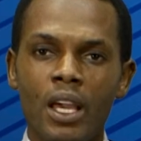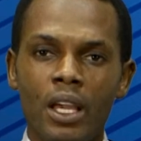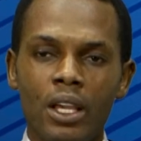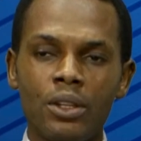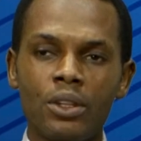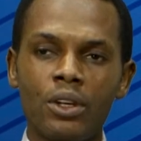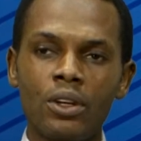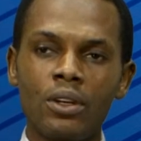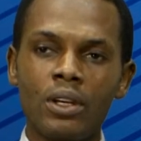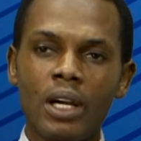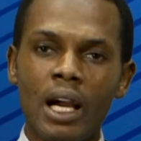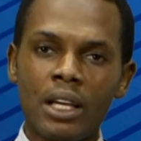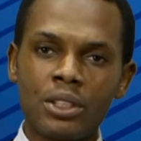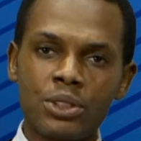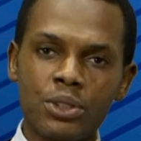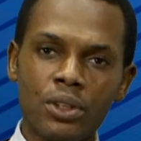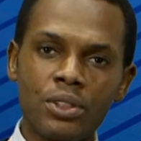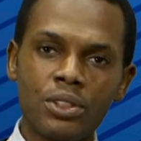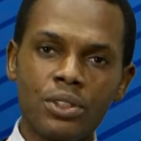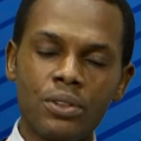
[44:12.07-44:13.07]
You know, I
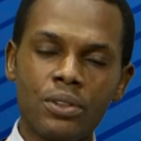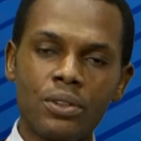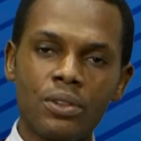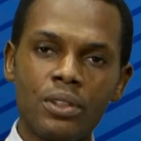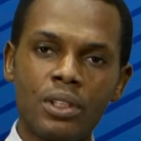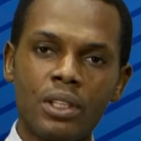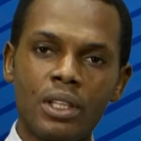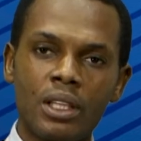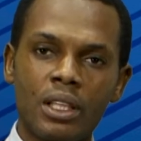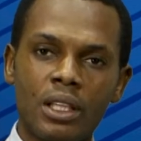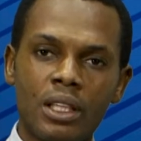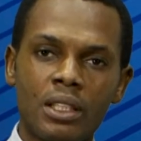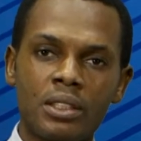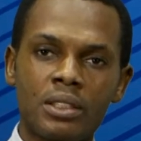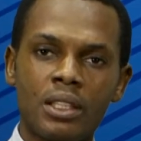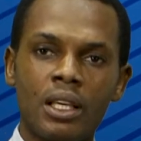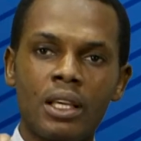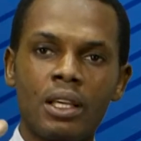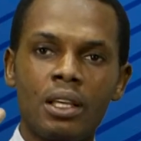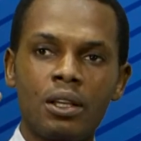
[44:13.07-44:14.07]
told you it's
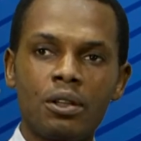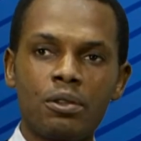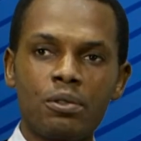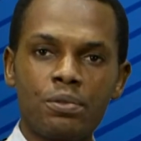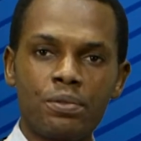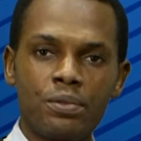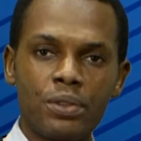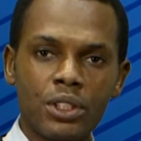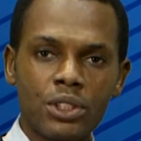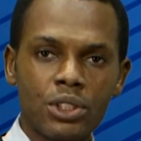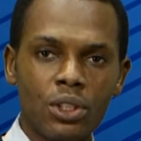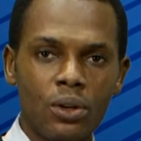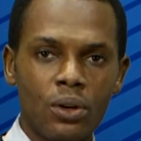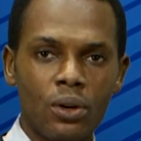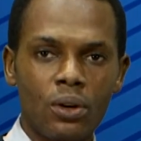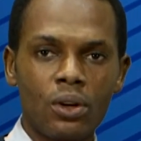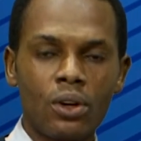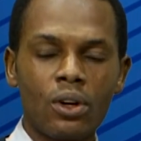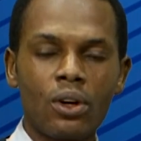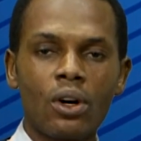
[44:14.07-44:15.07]
a feature
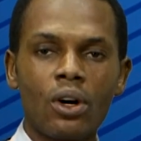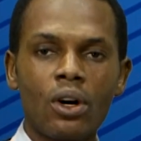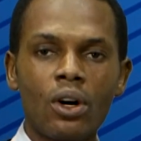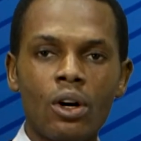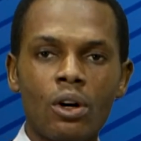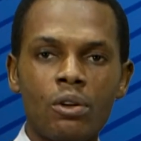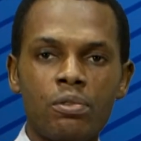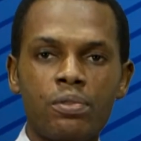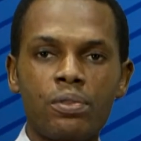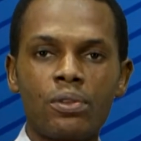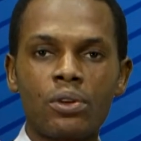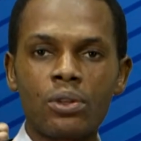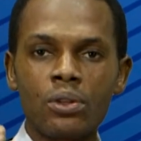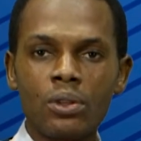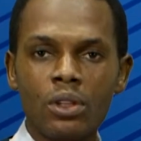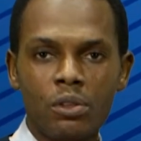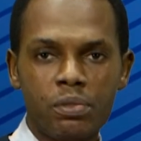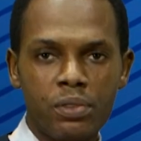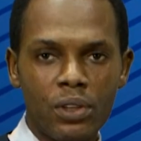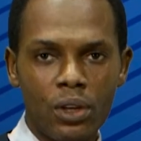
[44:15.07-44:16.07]
of
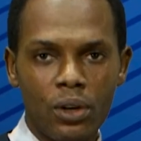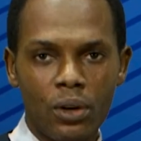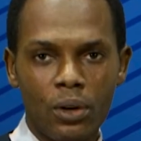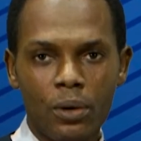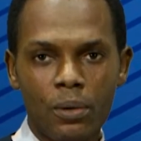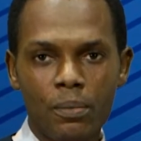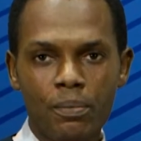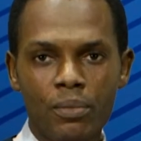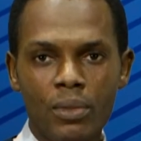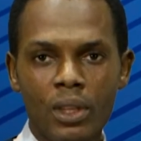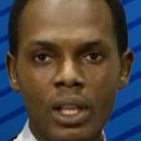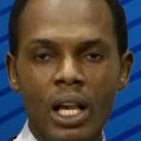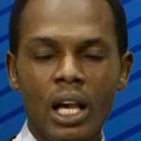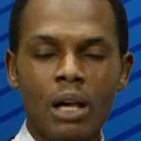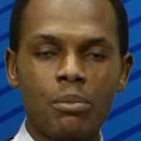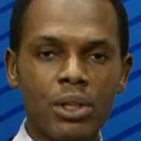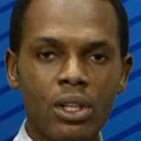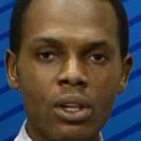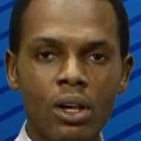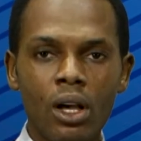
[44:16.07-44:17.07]
rule of law.
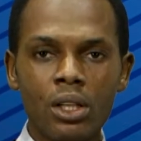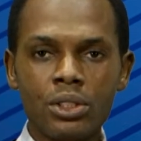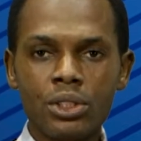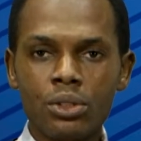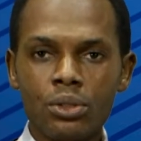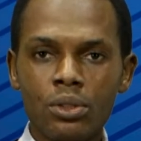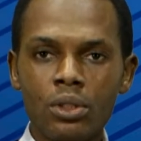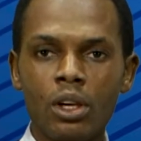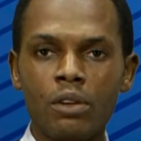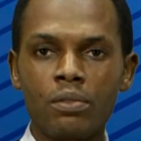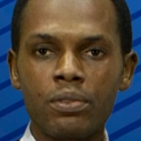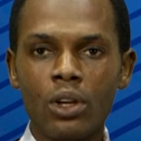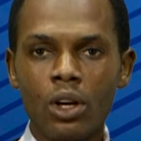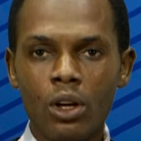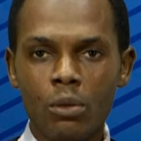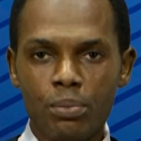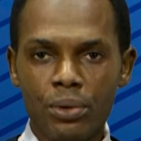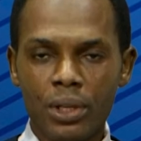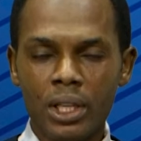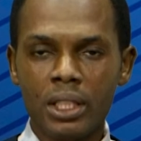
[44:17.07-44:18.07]
And because rule of law
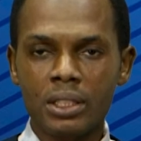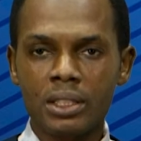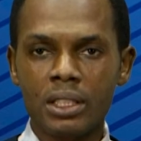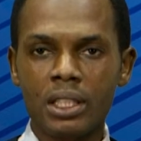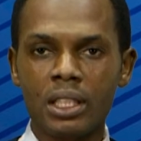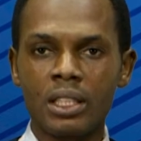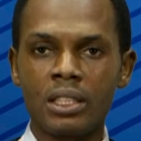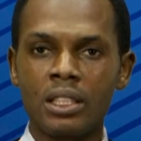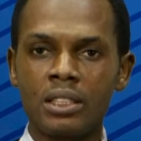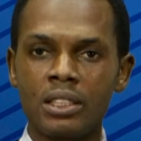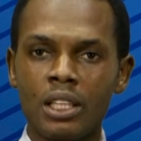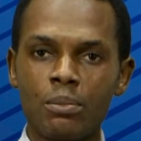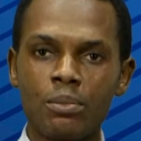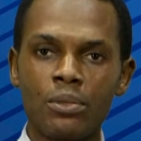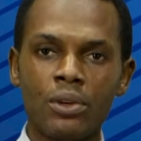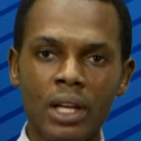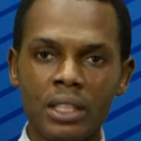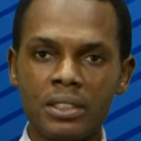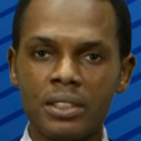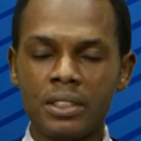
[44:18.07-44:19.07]
operates in a
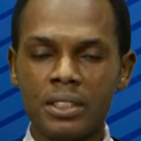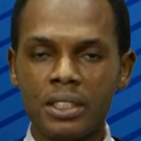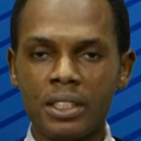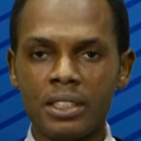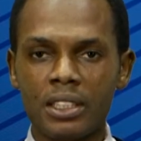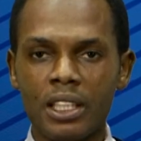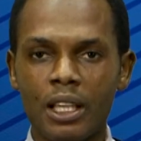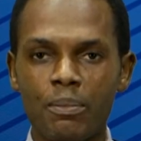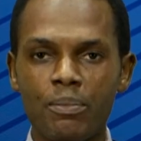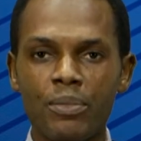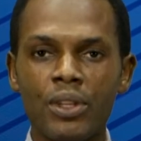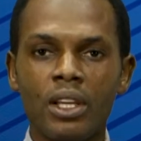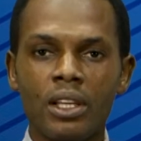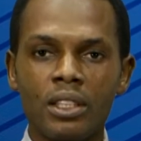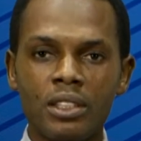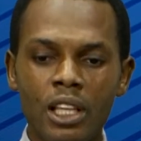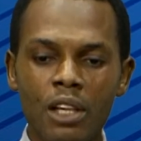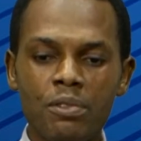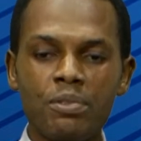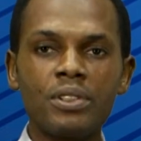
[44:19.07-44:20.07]
democratic system,
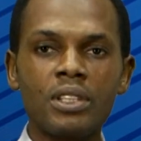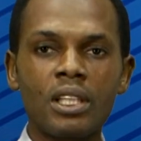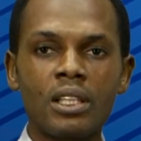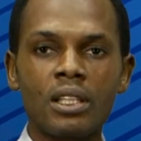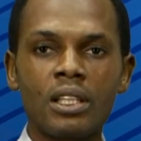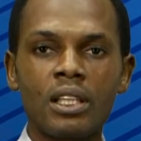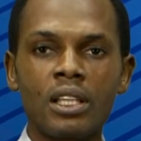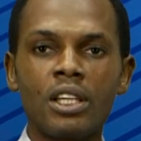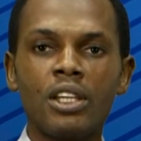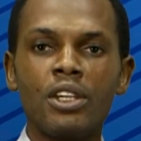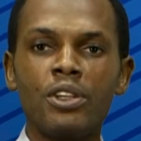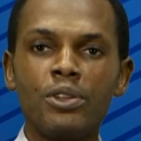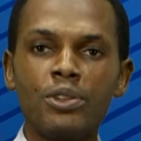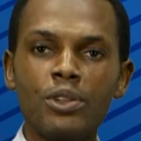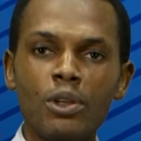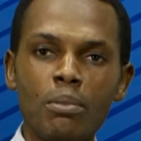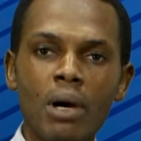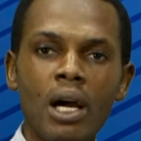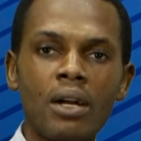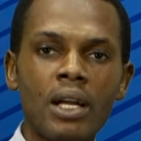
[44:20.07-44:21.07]
definitely
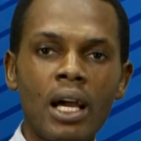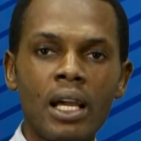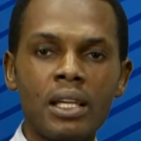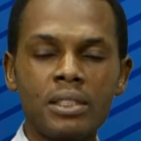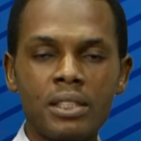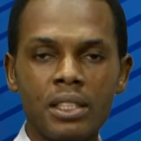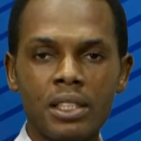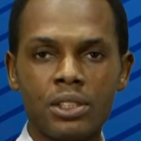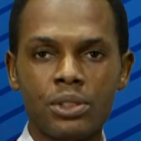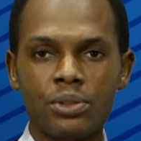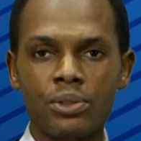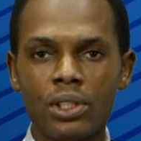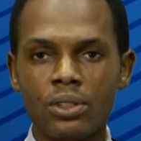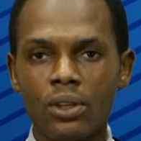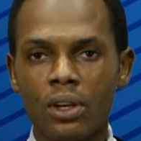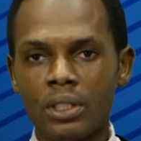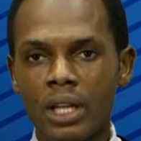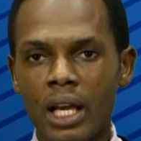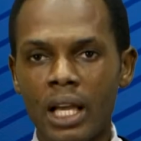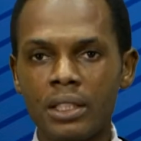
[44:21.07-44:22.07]
human right is
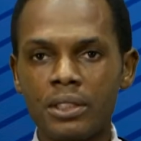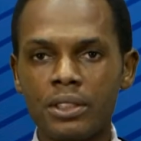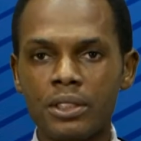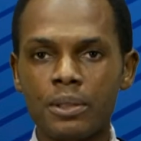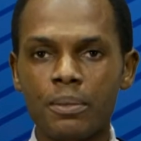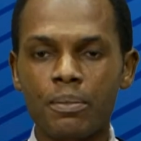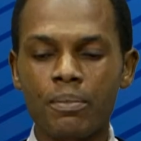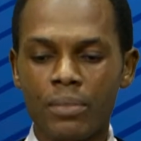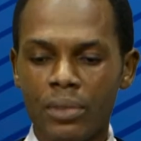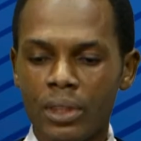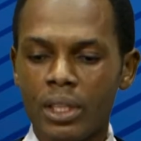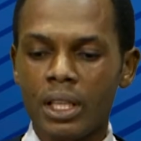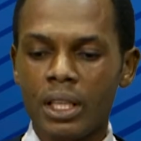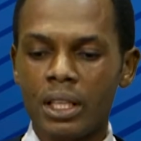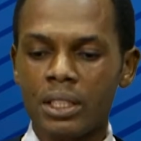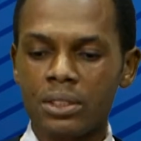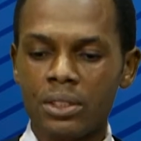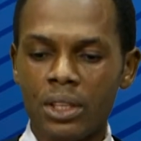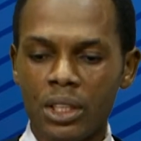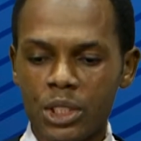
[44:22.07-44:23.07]
recognized,
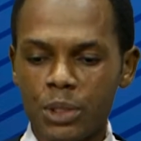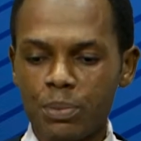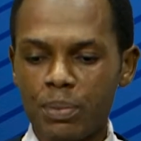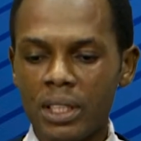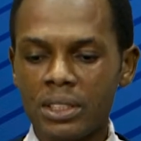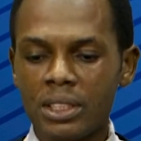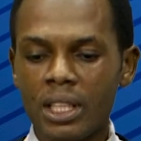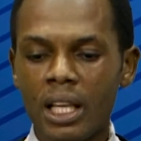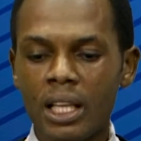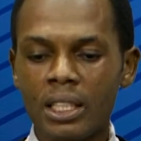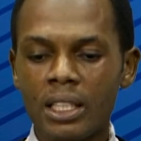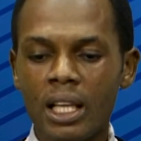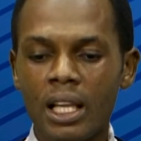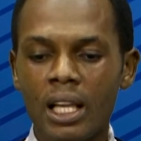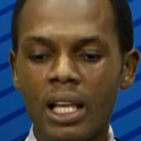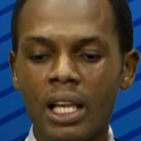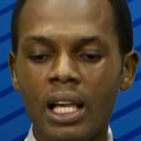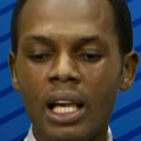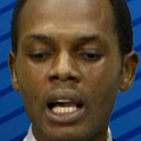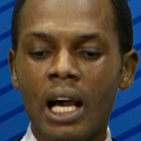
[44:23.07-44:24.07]
is respected,
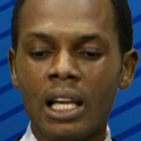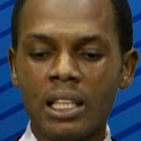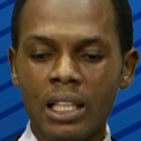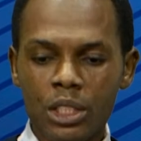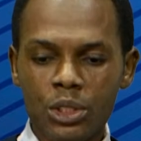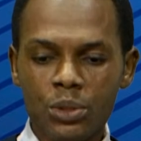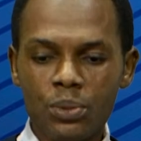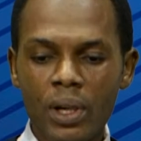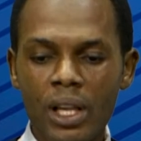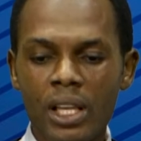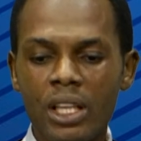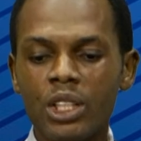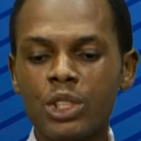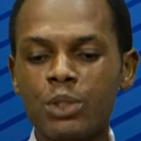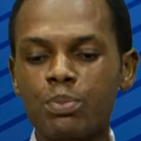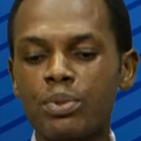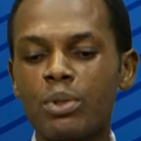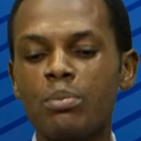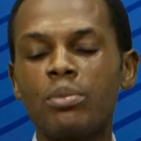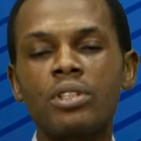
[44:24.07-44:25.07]
and as well is
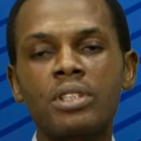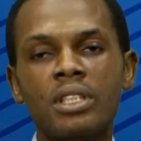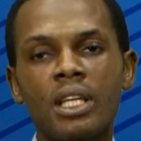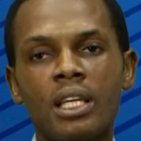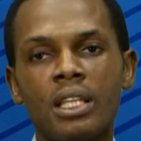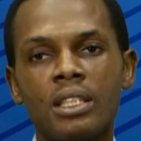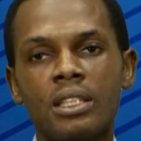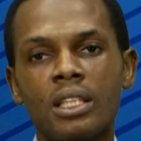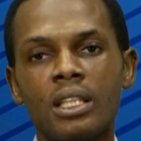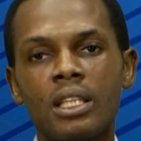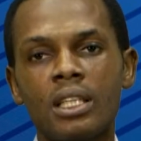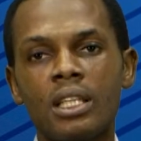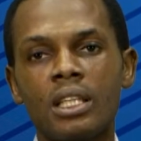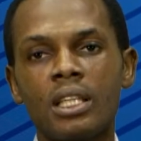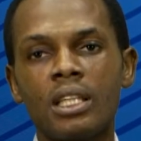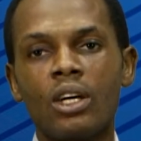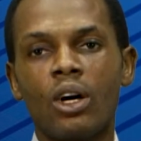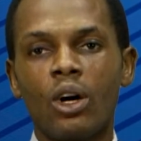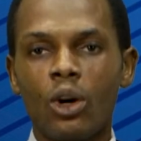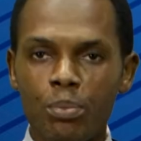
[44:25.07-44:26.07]
promoted
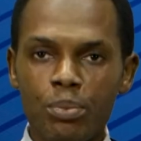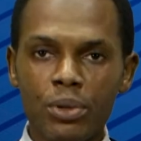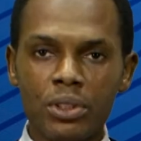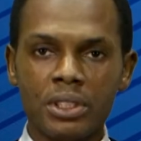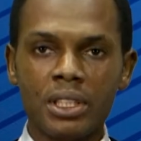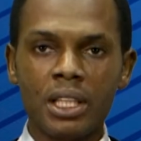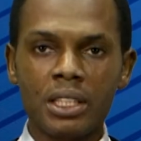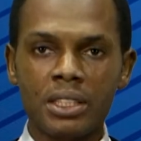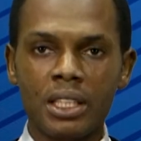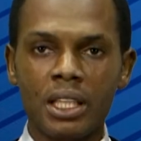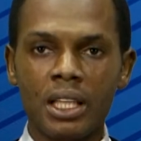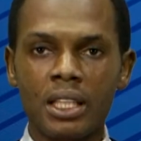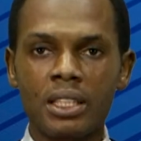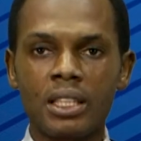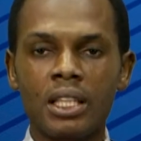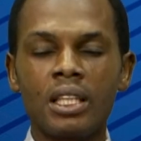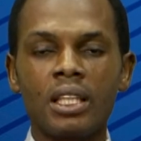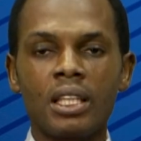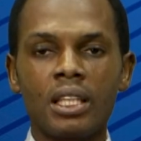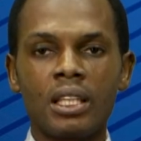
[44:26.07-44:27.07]
or
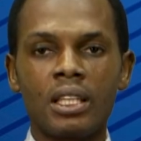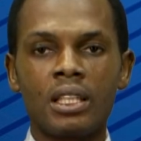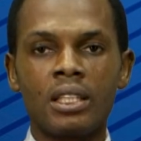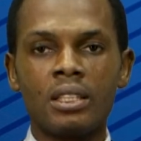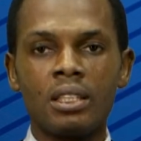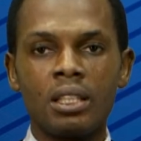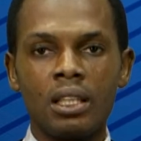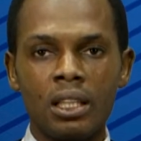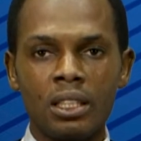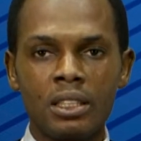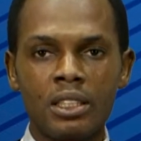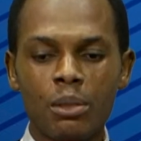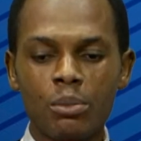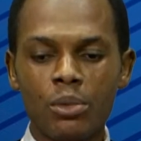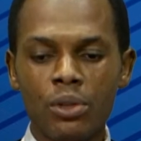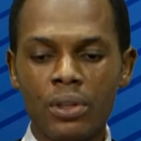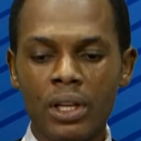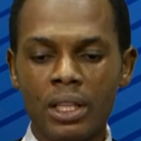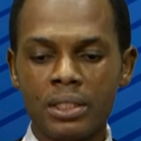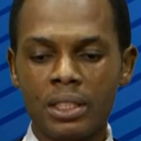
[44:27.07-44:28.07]
protected in a
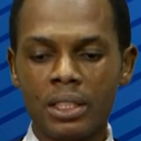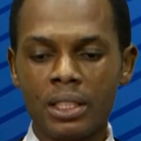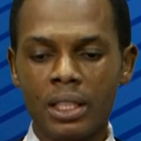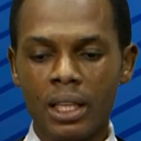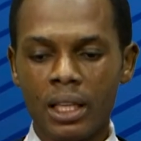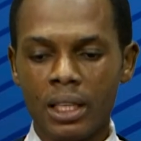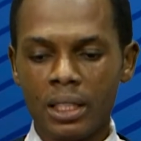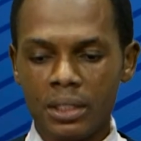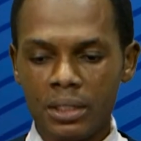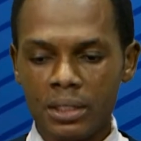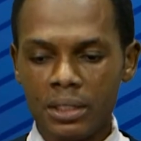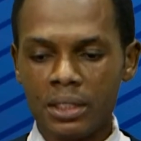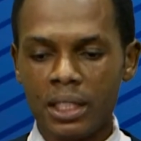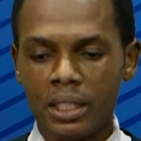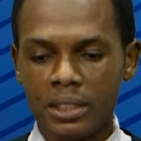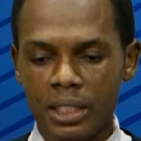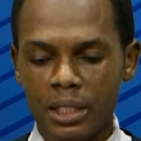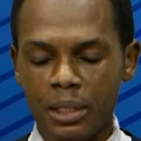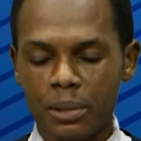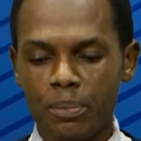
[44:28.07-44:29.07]
democratic
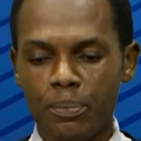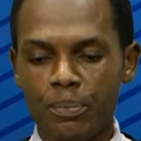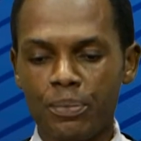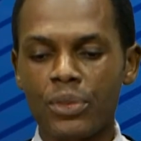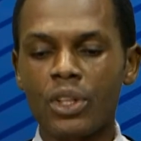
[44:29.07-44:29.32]
setting.